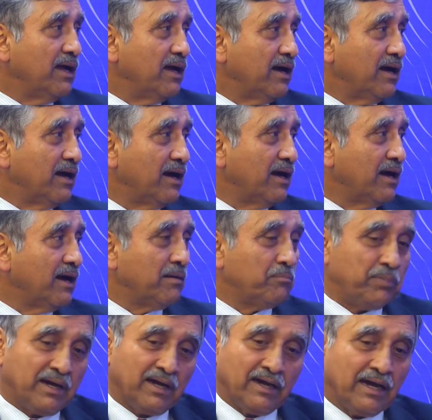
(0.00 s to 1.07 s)

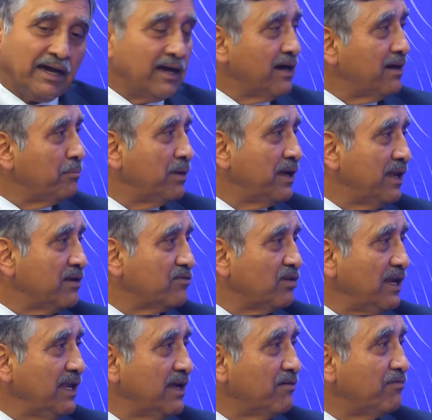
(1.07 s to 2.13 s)

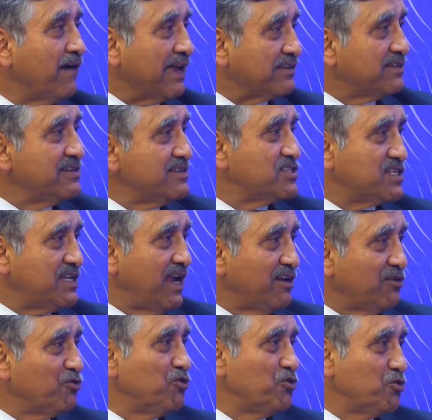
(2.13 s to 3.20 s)
literally a vassal state
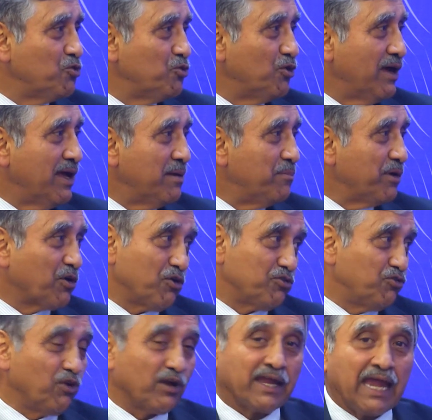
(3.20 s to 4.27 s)
to you because
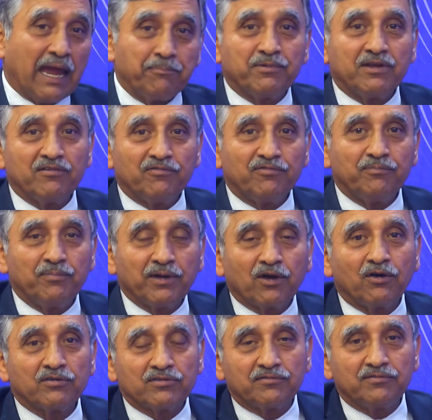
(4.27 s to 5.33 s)
you're captive
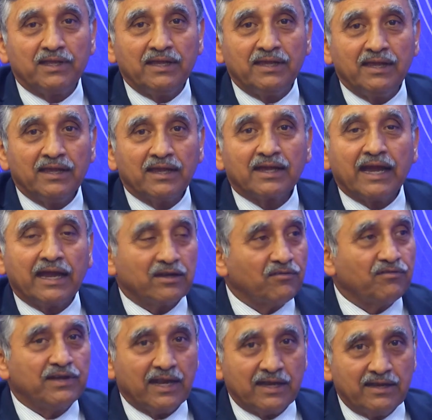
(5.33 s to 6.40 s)
because of the kind of
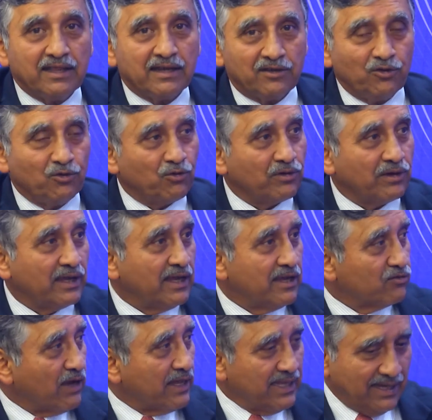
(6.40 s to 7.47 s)
debt that you own. So
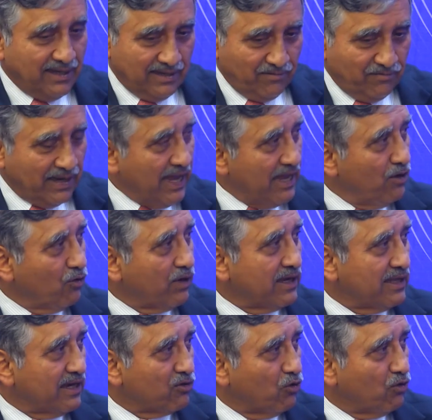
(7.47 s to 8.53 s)
I think when I look at
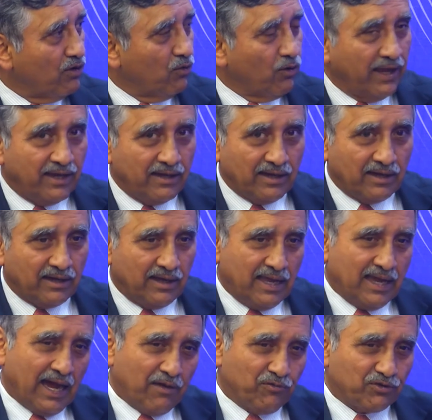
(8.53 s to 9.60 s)
that whole area,
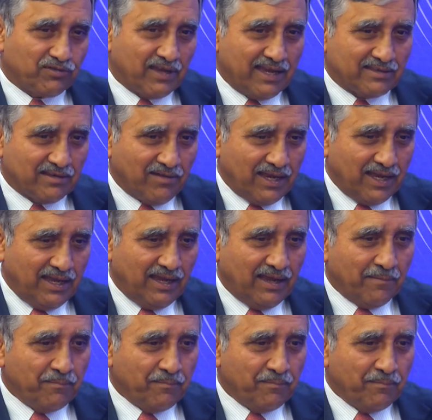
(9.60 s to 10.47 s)
I would say it's a very